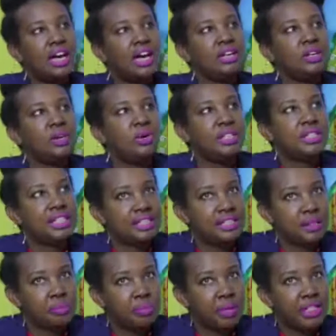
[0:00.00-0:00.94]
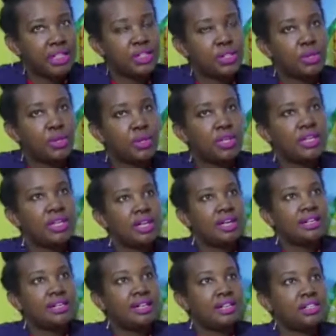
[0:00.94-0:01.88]
an honest
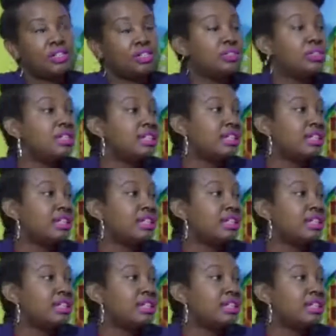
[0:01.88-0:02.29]
person does due